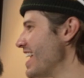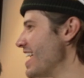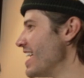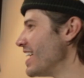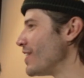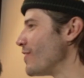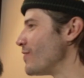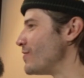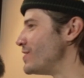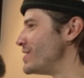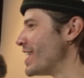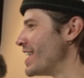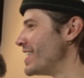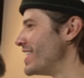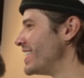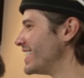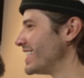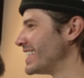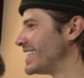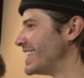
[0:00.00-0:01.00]
You've done
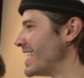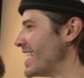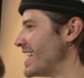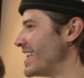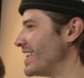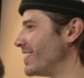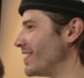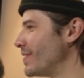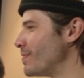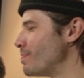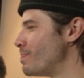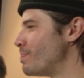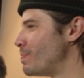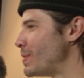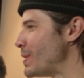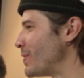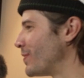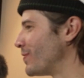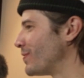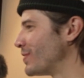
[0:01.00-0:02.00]
it again, you
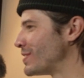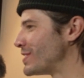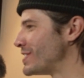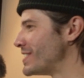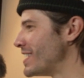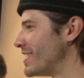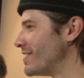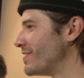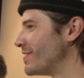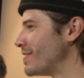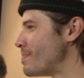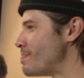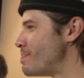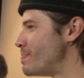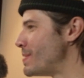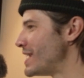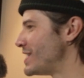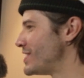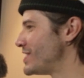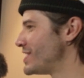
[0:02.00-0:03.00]
beautiful son of a
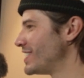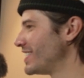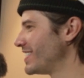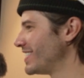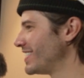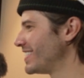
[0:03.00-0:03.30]
bitch.